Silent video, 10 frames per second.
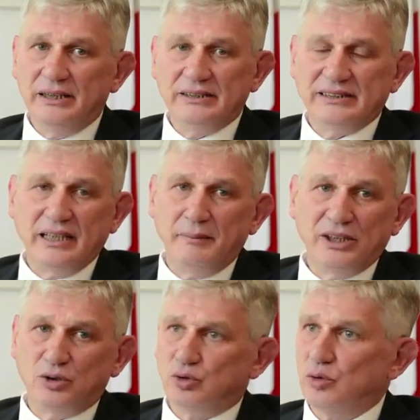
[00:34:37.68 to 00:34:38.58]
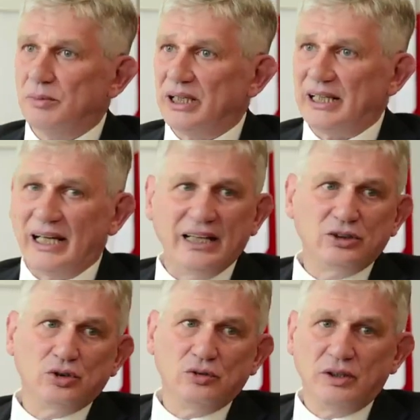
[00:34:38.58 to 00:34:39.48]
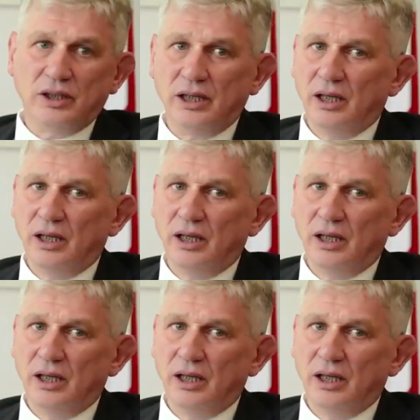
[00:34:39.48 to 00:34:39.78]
that not always does